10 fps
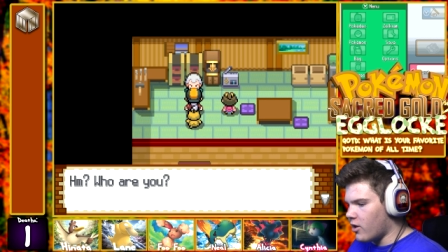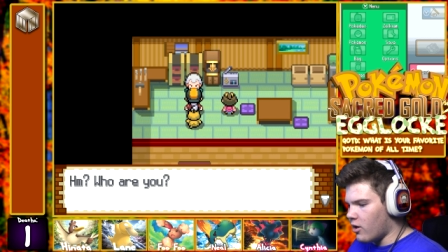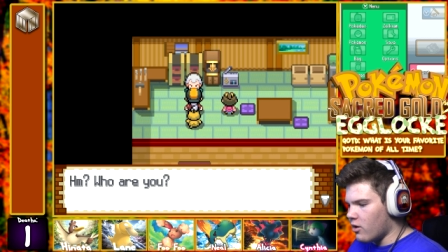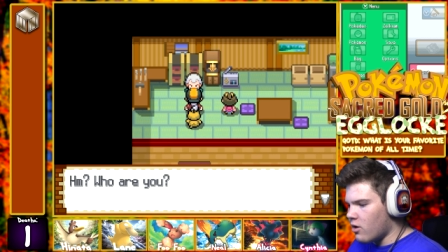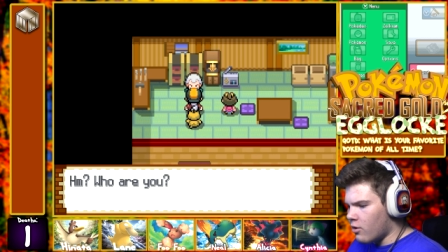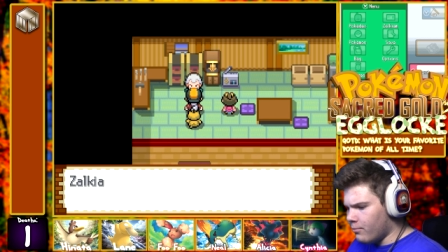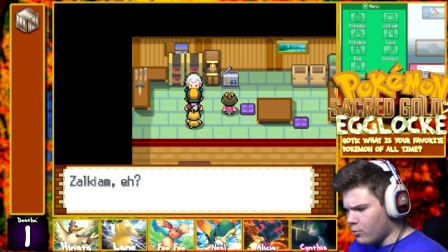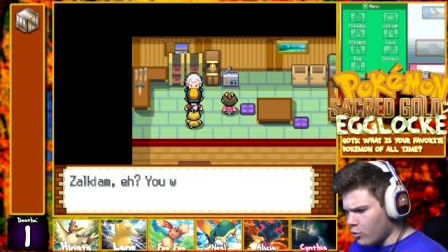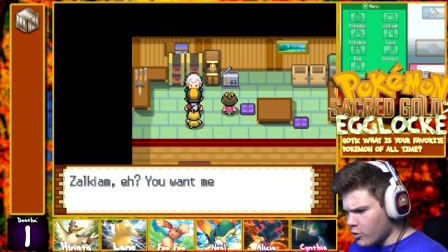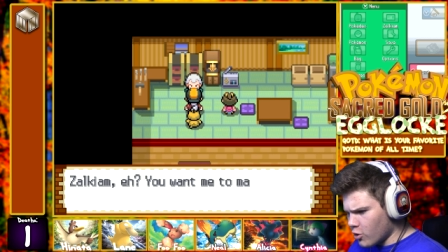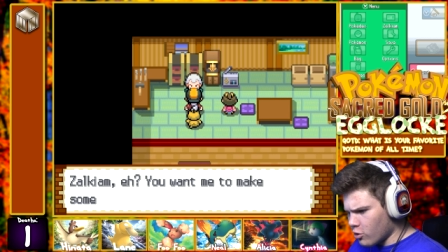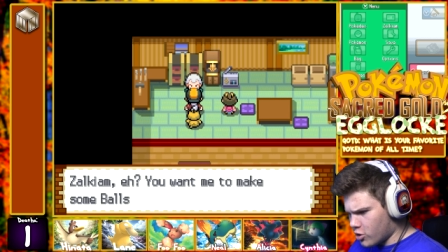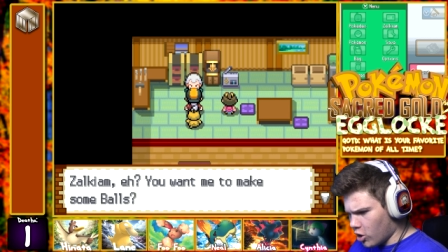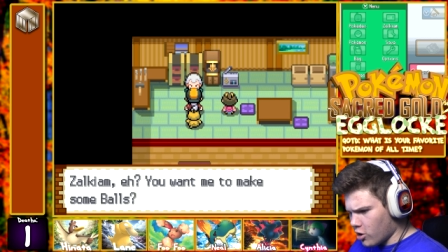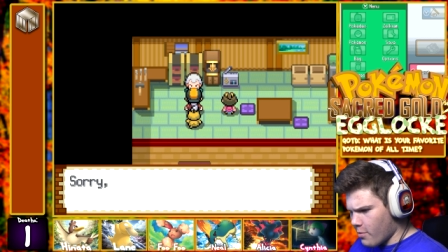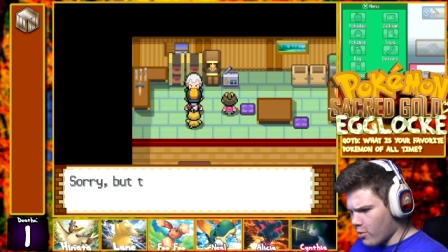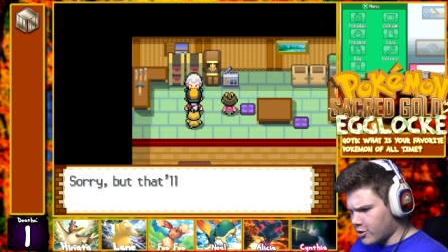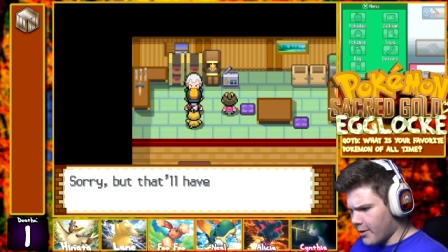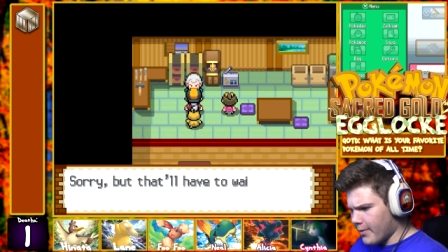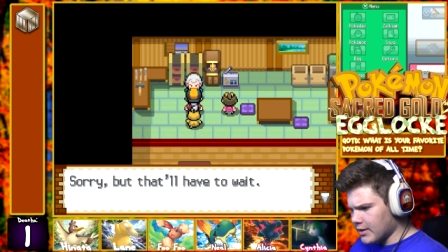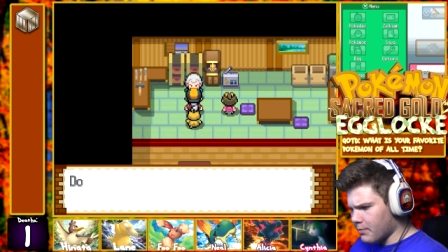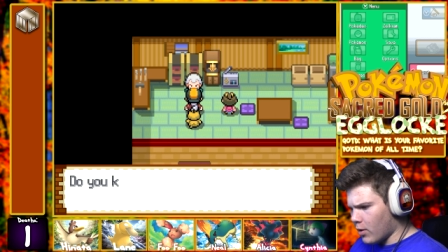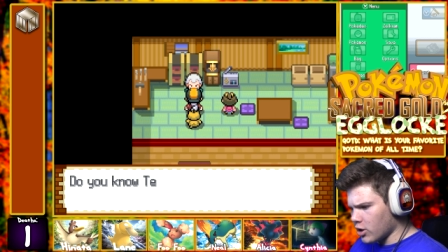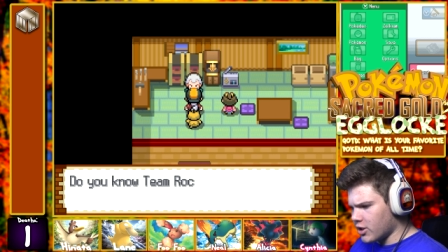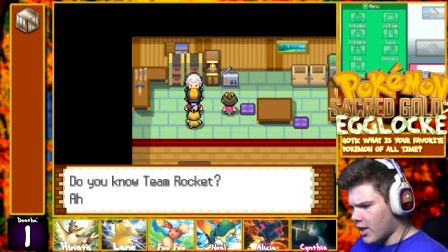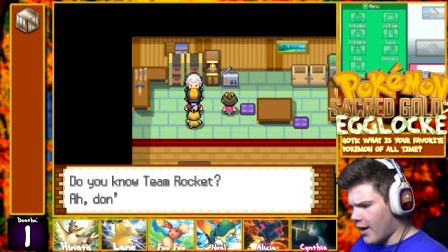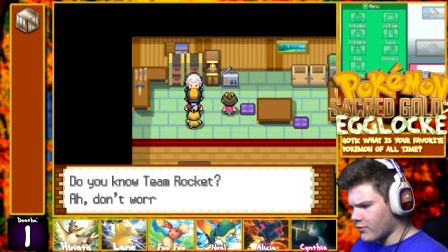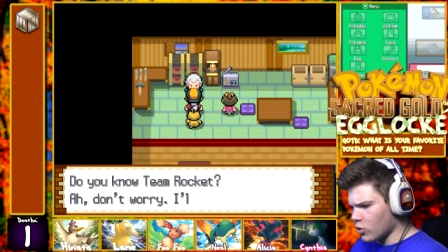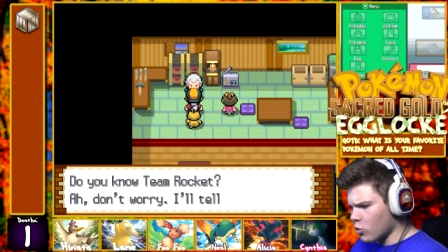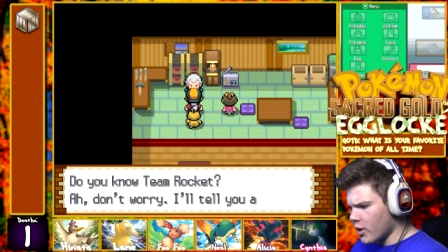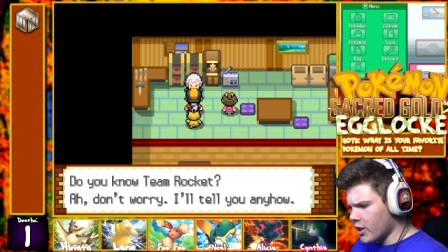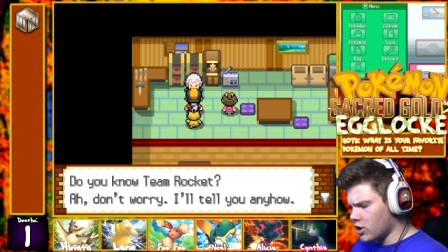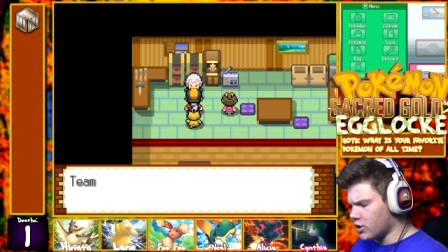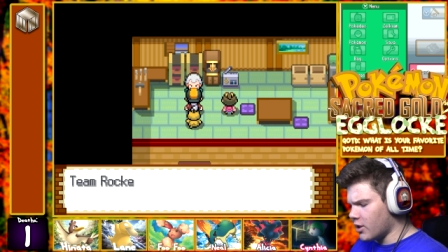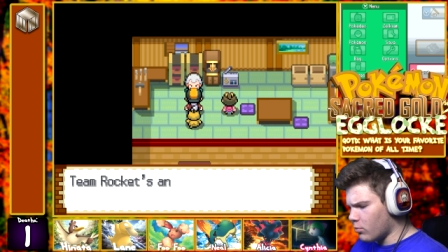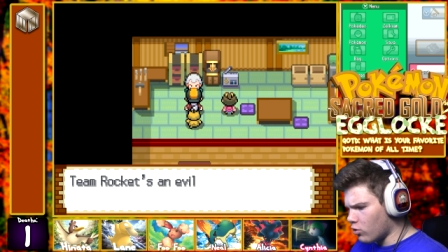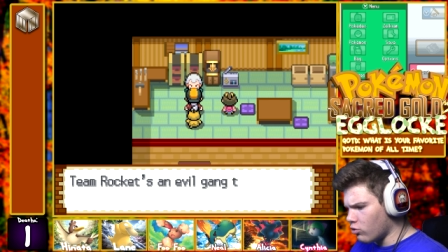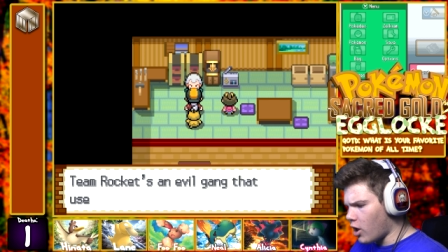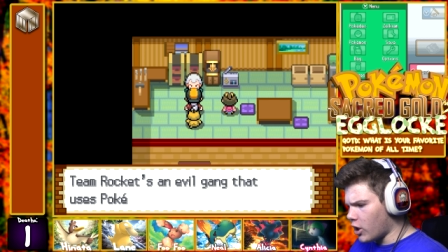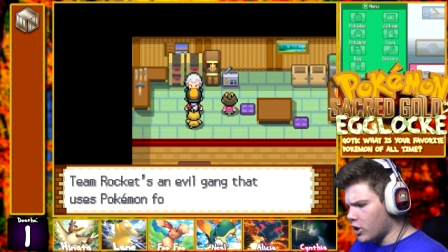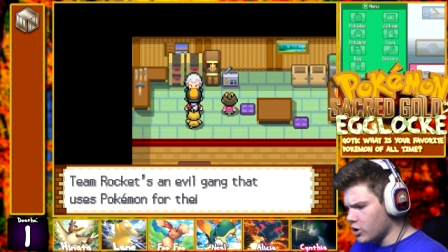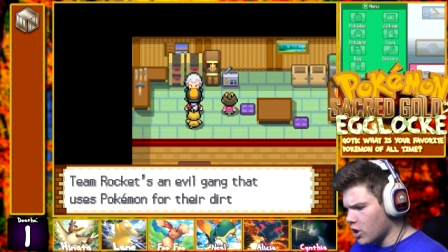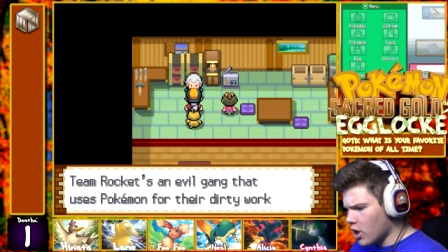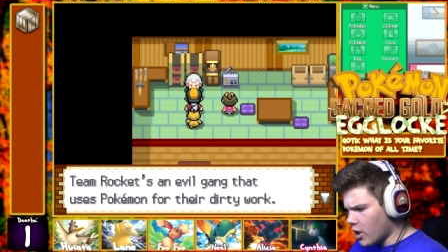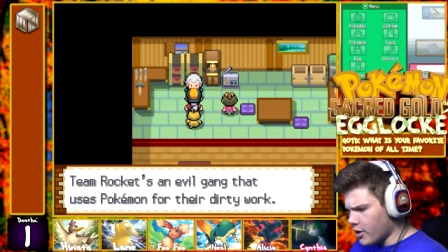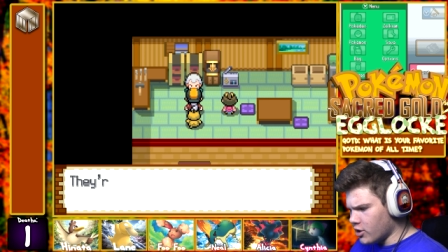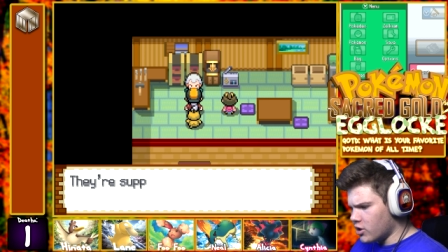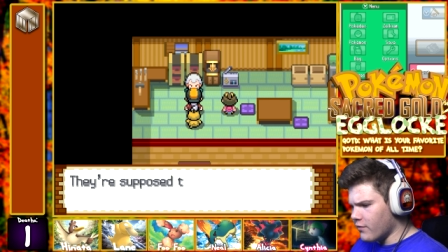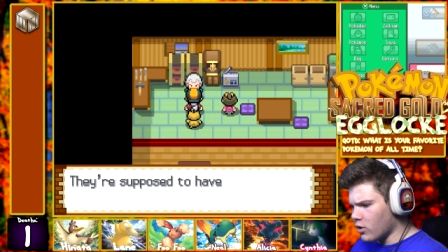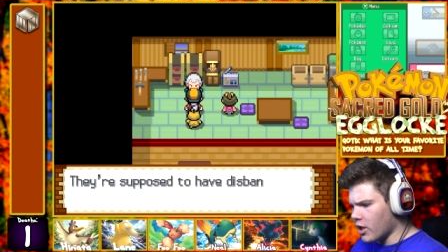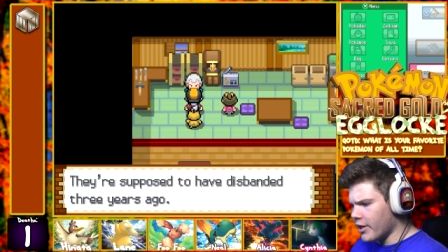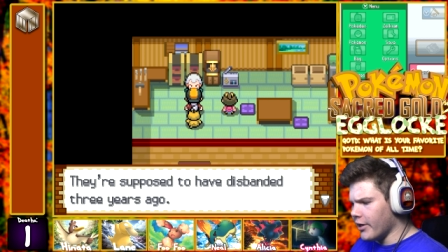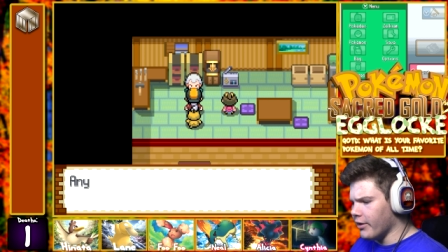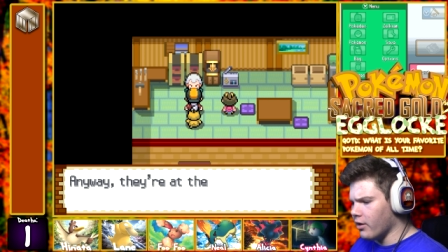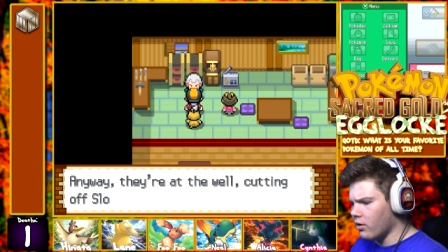Kurt. Hmm, who are you talking about time and capacity have to wait until my rocket is an evil king.